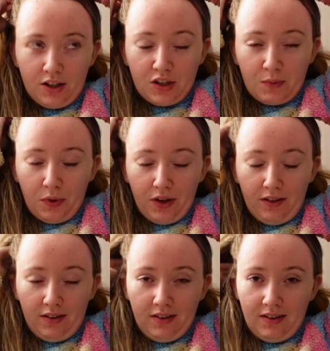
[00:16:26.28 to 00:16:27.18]
to
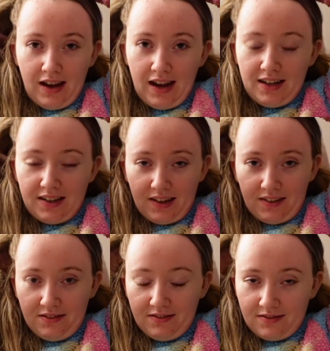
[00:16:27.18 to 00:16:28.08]
spoil
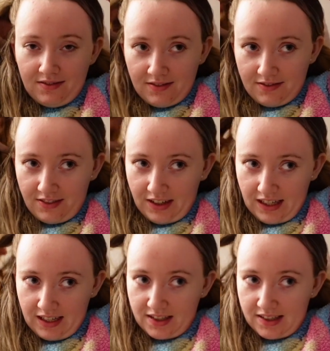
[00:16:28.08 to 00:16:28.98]
anything
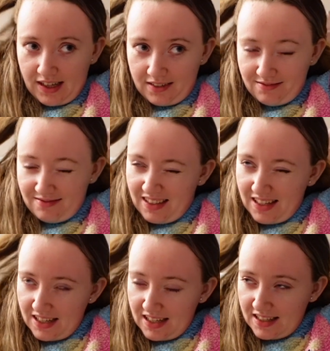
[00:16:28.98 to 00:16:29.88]
really, because I
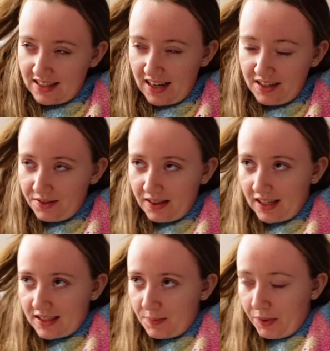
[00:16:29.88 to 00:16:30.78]
don't think
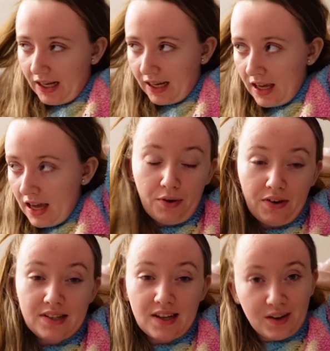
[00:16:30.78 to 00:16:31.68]
it's spoiling.
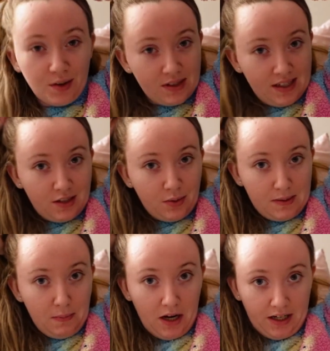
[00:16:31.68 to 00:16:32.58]
Parissa goes into his
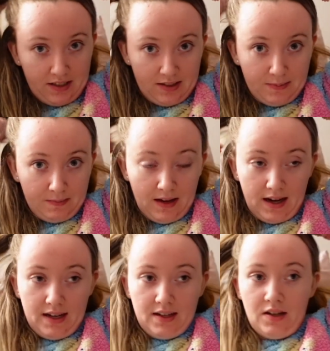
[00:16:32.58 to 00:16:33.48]
mind
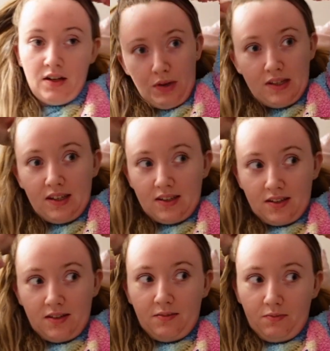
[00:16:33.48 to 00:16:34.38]
and we see
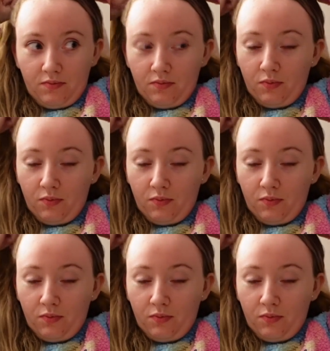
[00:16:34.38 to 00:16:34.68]
some